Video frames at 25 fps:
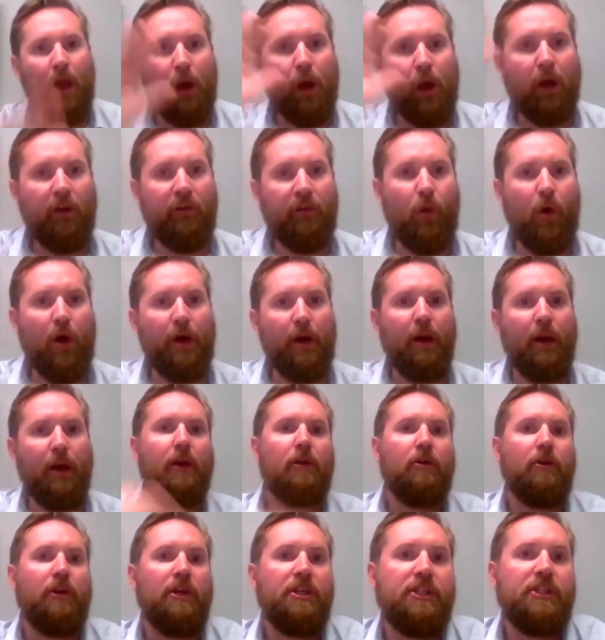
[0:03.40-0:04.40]
Hello
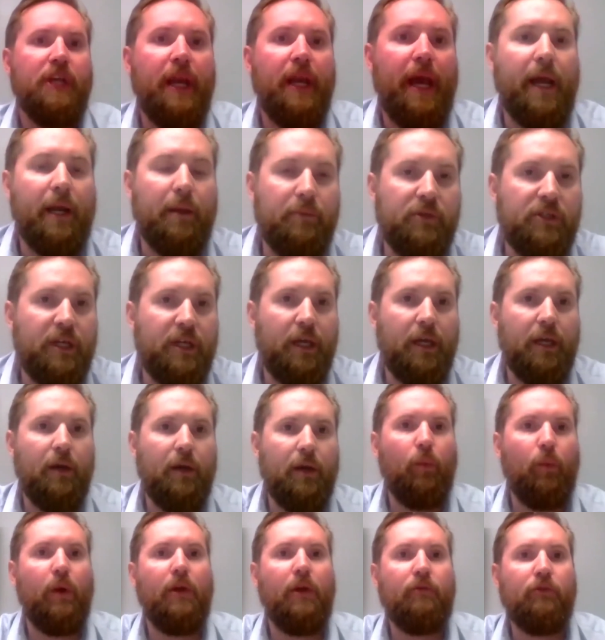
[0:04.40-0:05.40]
everyone, Christian Adams
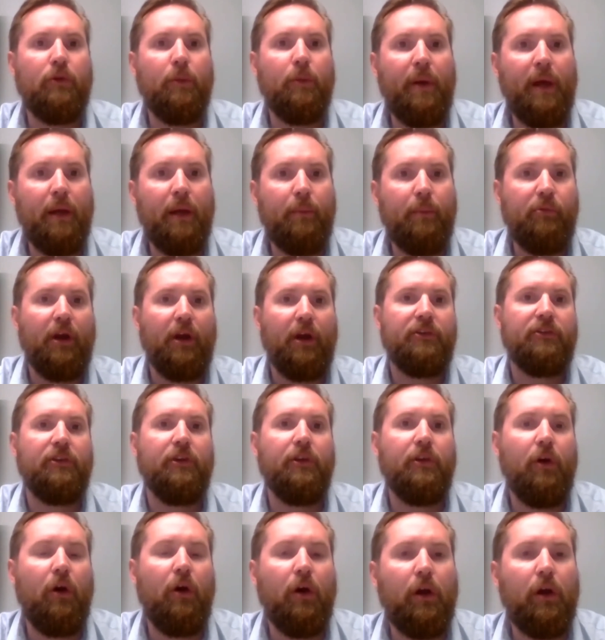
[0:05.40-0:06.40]
here with
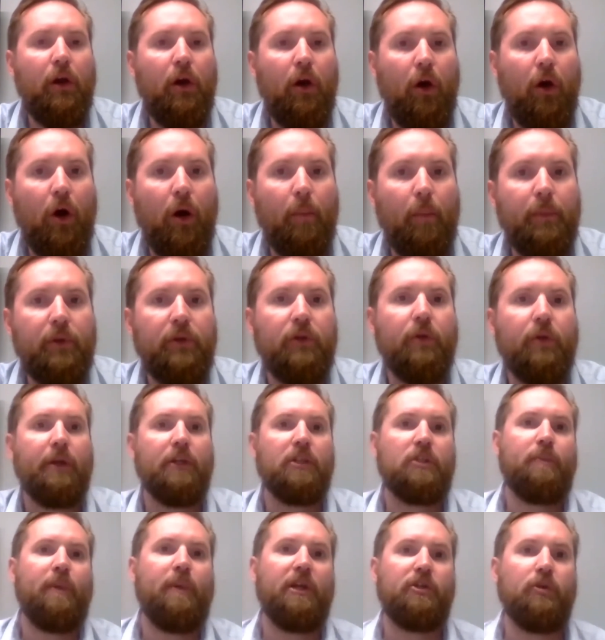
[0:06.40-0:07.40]
repairpricer.com doing
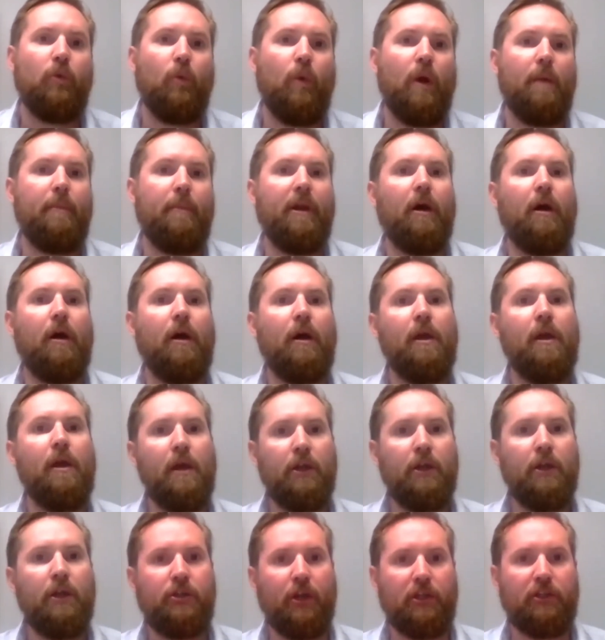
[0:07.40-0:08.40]
a special webinar
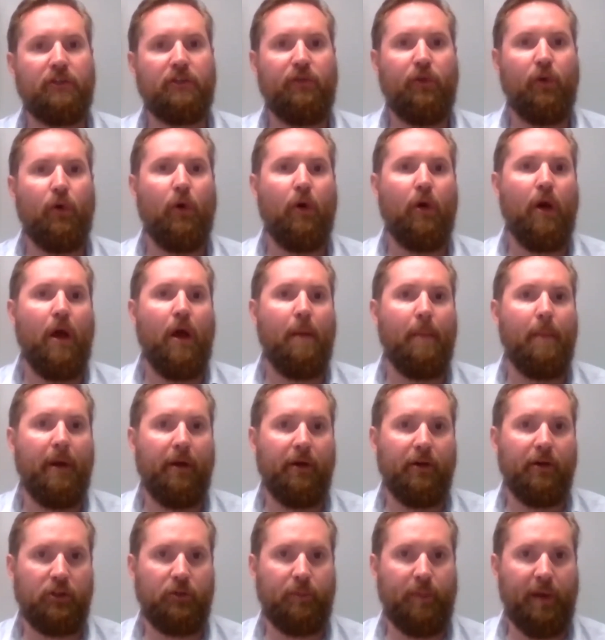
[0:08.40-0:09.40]
just for
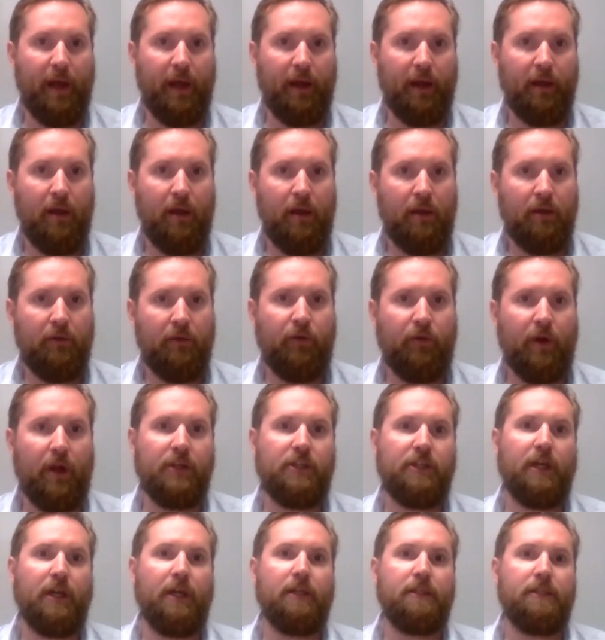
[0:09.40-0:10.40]
AmeriSpec
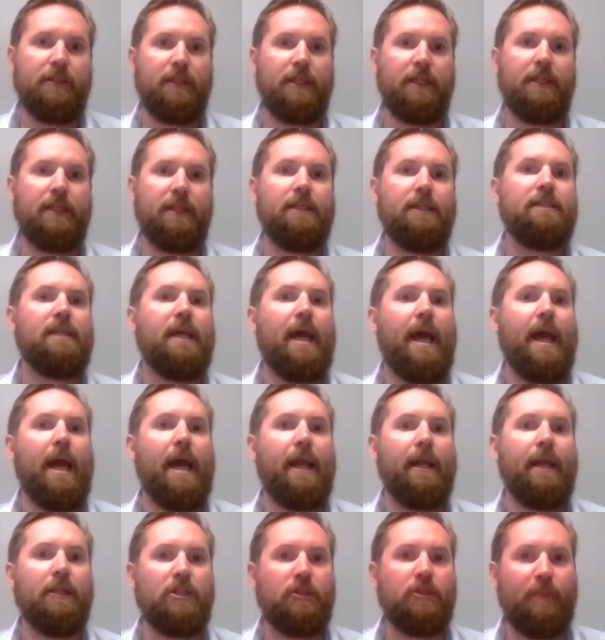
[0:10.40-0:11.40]
franchisees
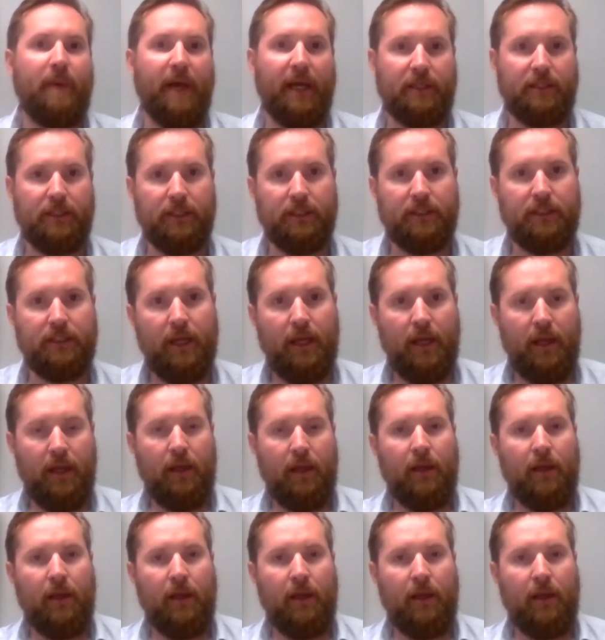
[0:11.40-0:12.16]
and inspectors.